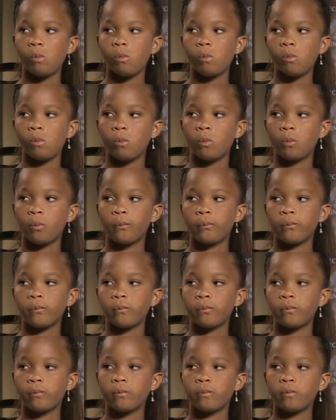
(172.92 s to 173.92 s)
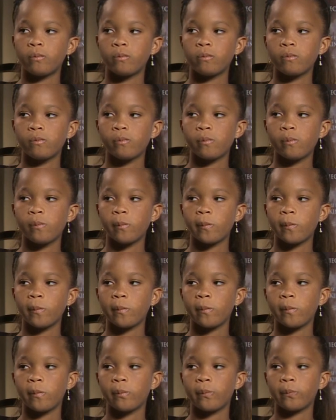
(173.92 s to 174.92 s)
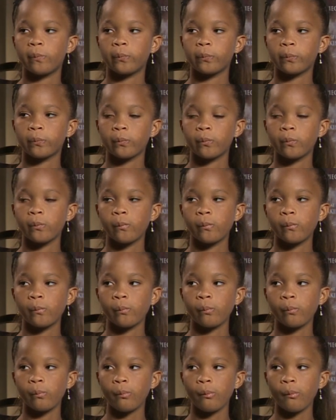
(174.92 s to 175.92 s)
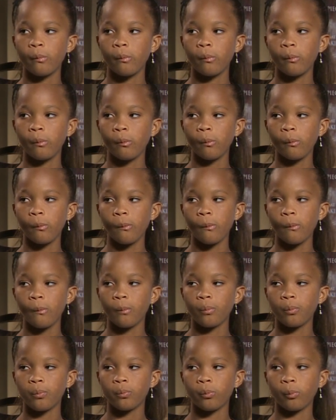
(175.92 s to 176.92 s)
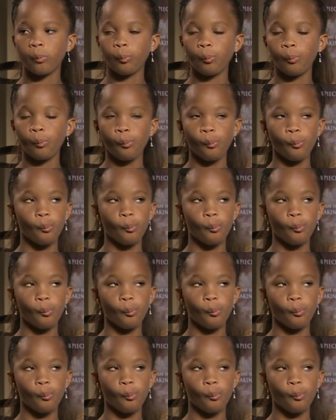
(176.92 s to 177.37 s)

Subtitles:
This person isn't speaking.